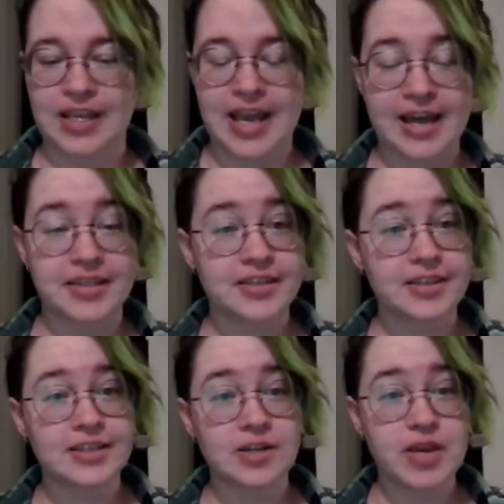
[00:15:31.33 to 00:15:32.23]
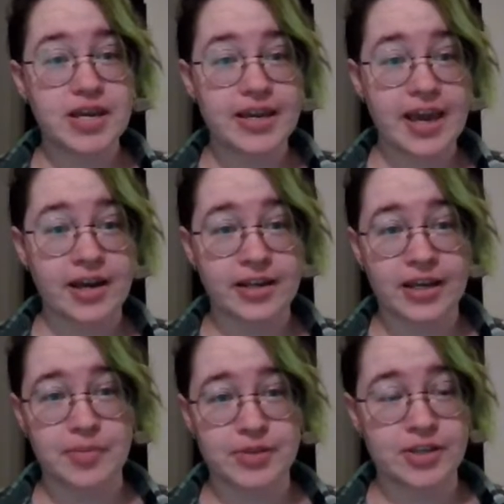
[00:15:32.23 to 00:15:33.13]
Yeah, this is going to be a
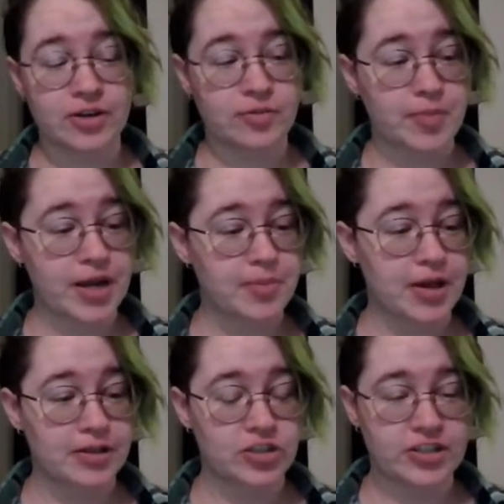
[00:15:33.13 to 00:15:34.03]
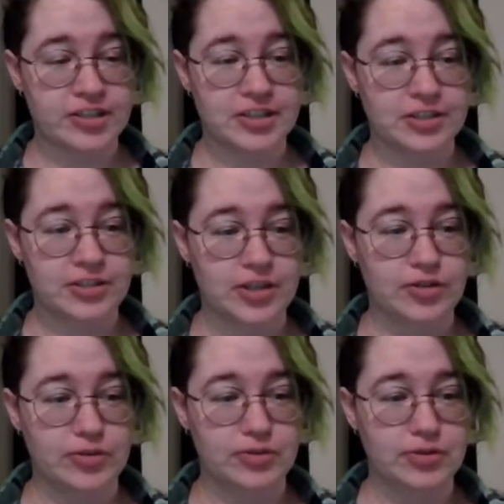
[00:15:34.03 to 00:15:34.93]
chaotic episode. My apologies
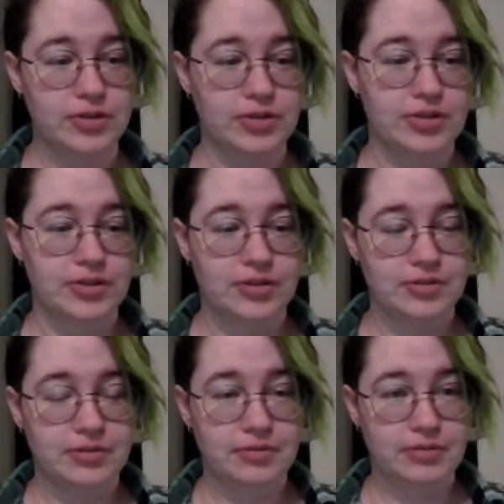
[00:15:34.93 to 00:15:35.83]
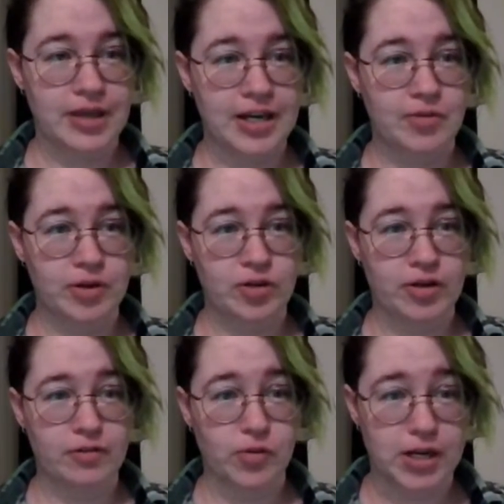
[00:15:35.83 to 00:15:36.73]
to anyone who
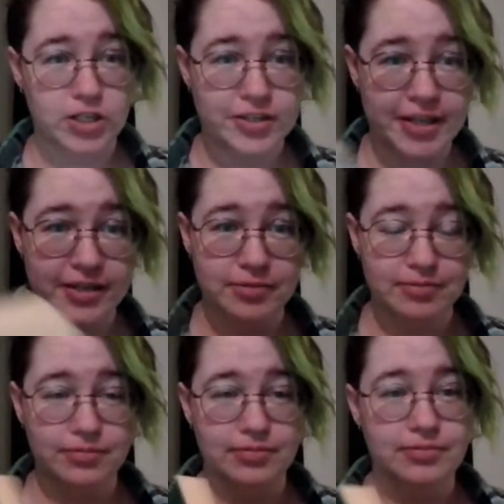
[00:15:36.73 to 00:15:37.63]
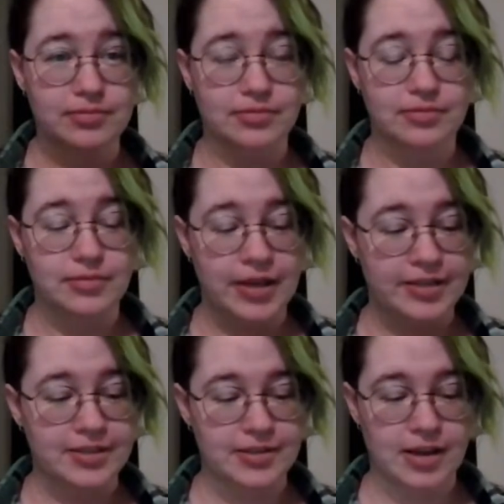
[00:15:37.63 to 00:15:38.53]
ever watches it,
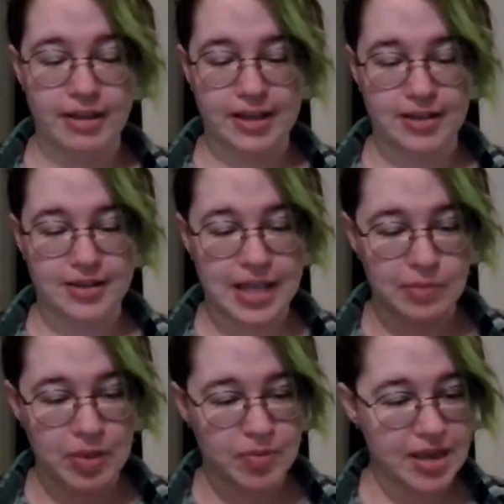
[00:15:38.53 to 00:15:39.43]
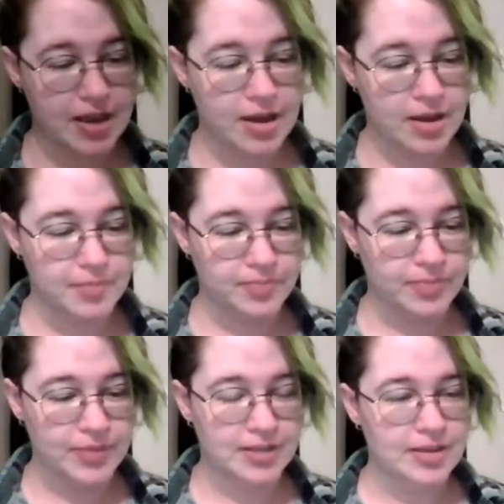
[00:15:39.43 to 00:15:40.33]
as unlikely as that may be.
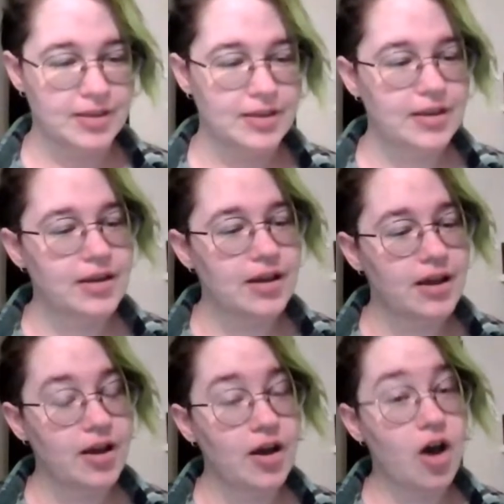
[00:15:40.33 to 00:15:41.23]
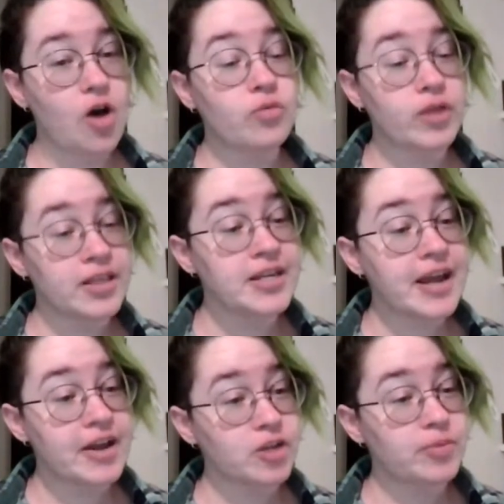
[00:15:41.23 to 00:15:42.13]
Oh, really?
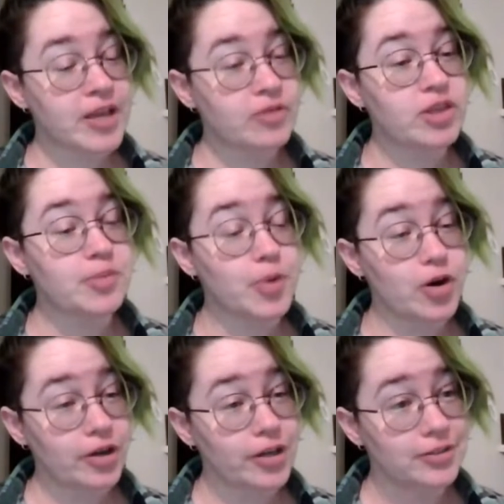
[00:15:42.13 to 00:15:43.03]
Now you're playing with the book?